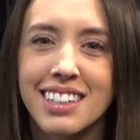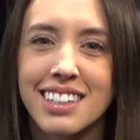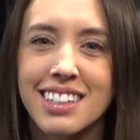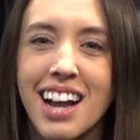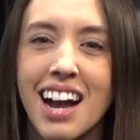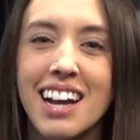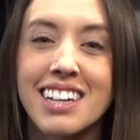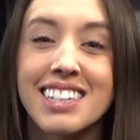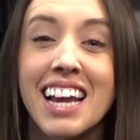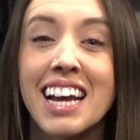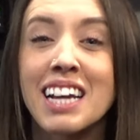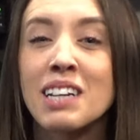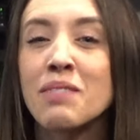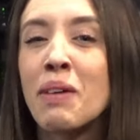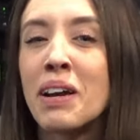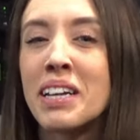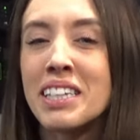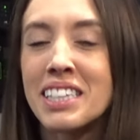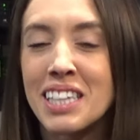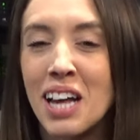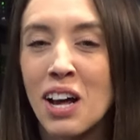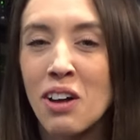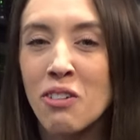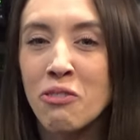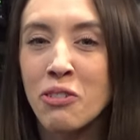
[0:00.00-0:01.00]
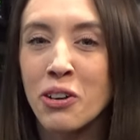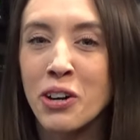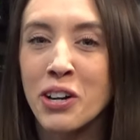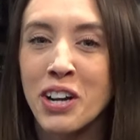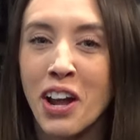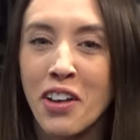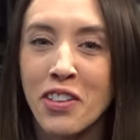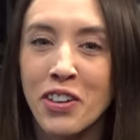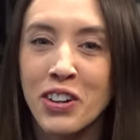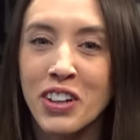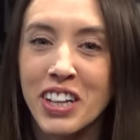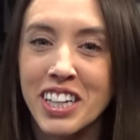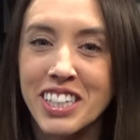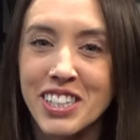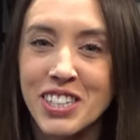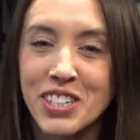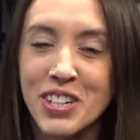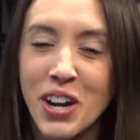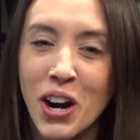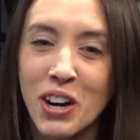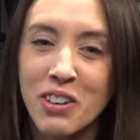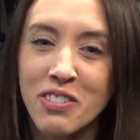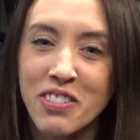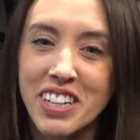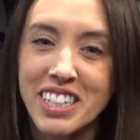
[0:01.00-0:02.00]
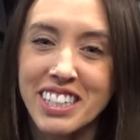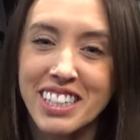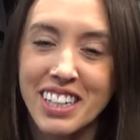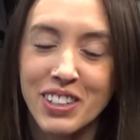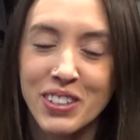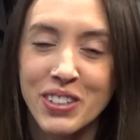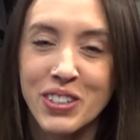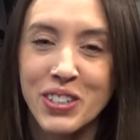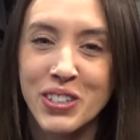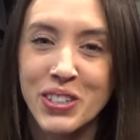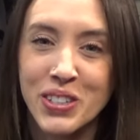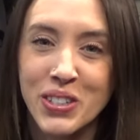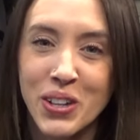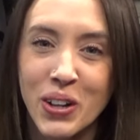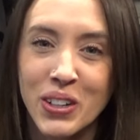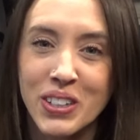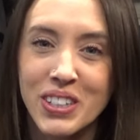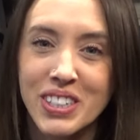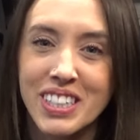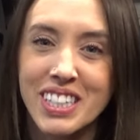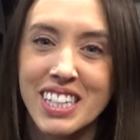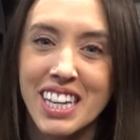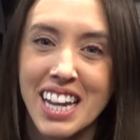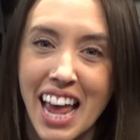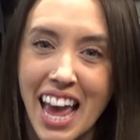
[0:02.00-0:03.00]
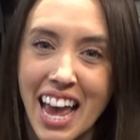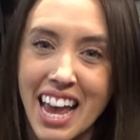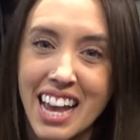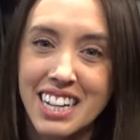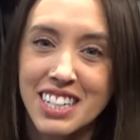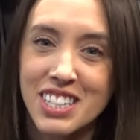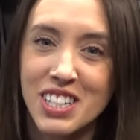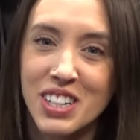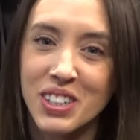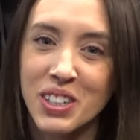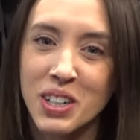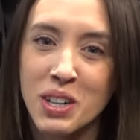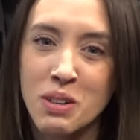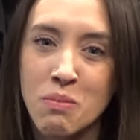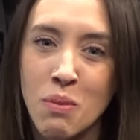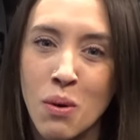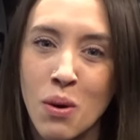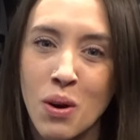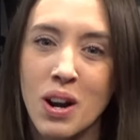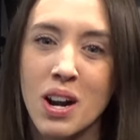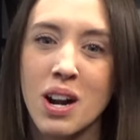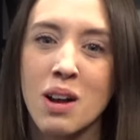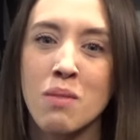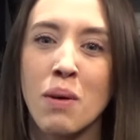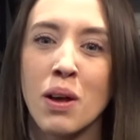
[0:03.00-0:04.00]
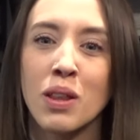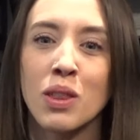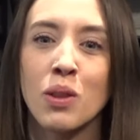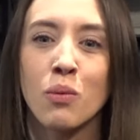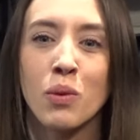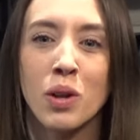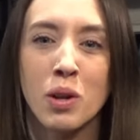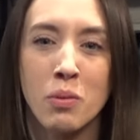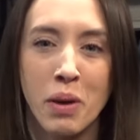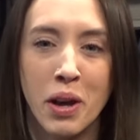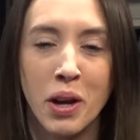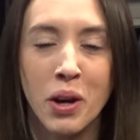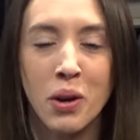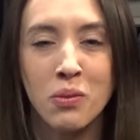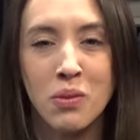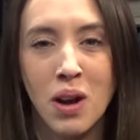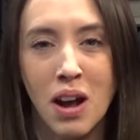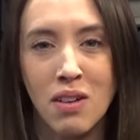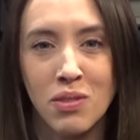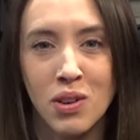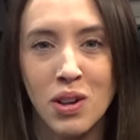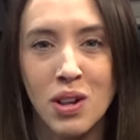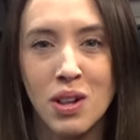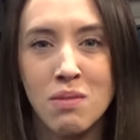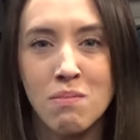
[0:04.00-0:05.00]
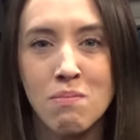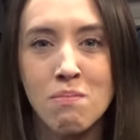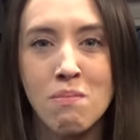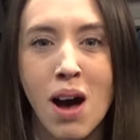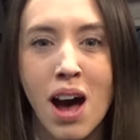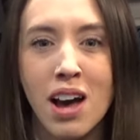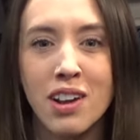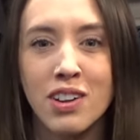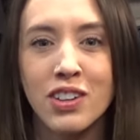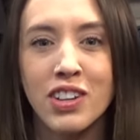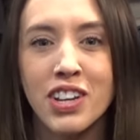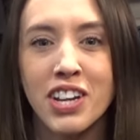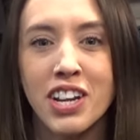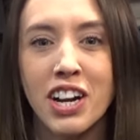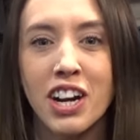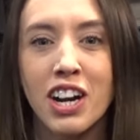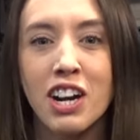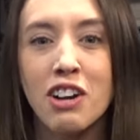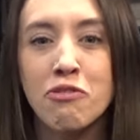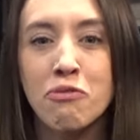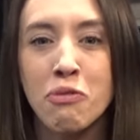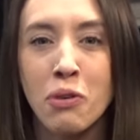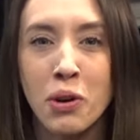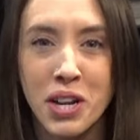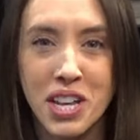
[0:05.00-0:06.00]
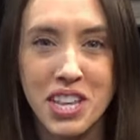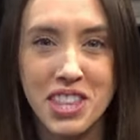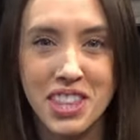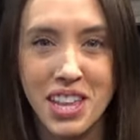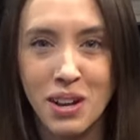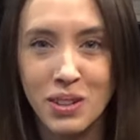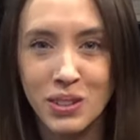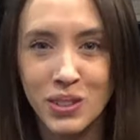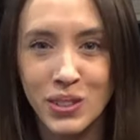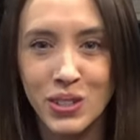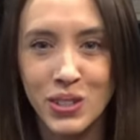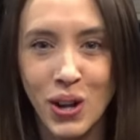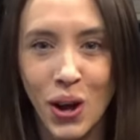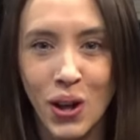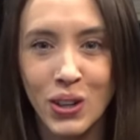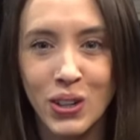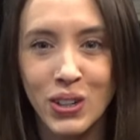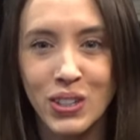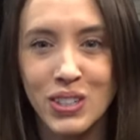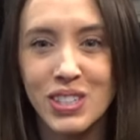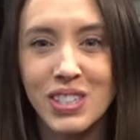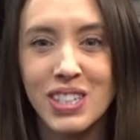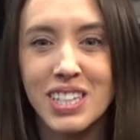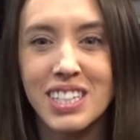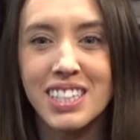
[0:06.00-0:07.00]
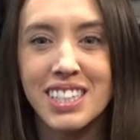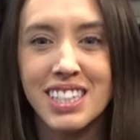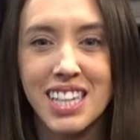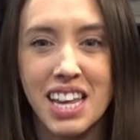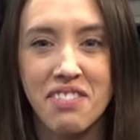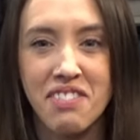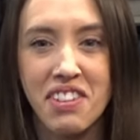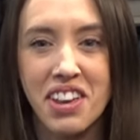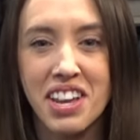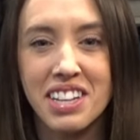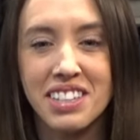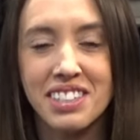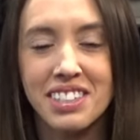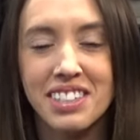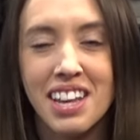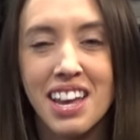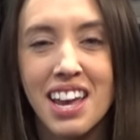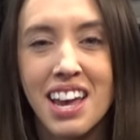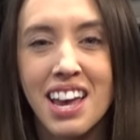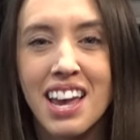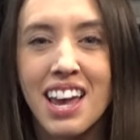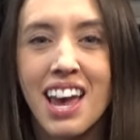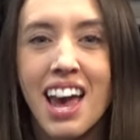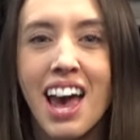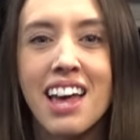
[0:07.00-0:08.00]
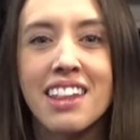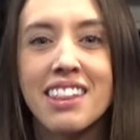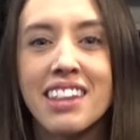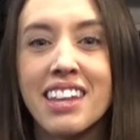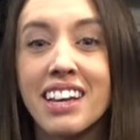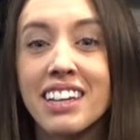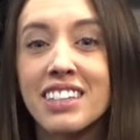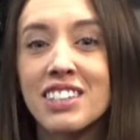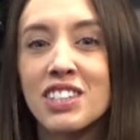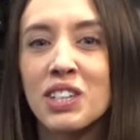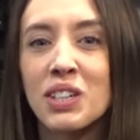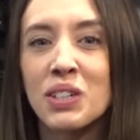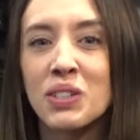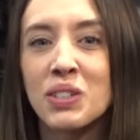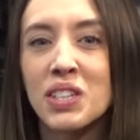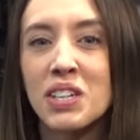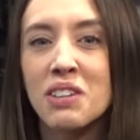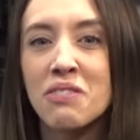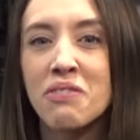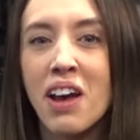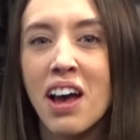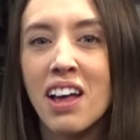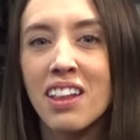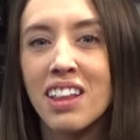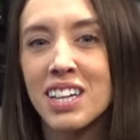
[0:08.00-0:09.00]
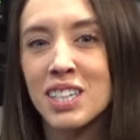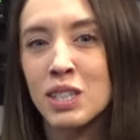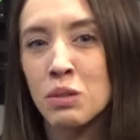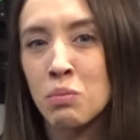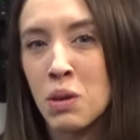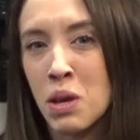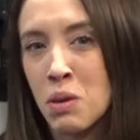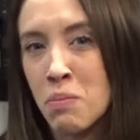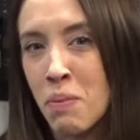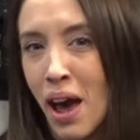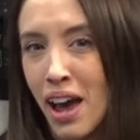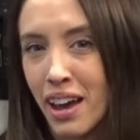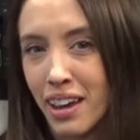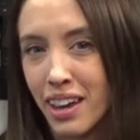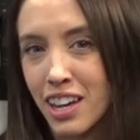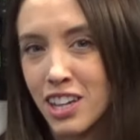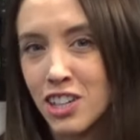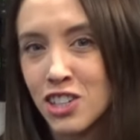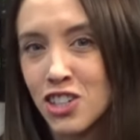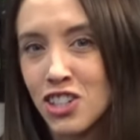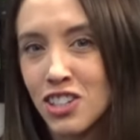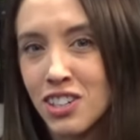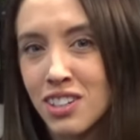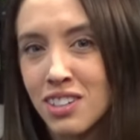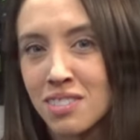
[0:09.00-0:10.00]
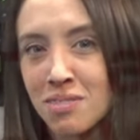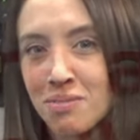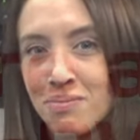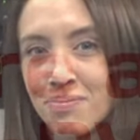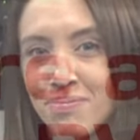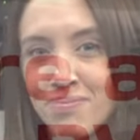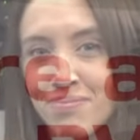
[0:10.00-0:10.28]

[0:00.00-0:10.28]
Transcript: Contact myself or another Lichtsinn RV sales consultant today to learn more about the Winnebago Revel model year $40,000 in savings and the exclusive LSP package.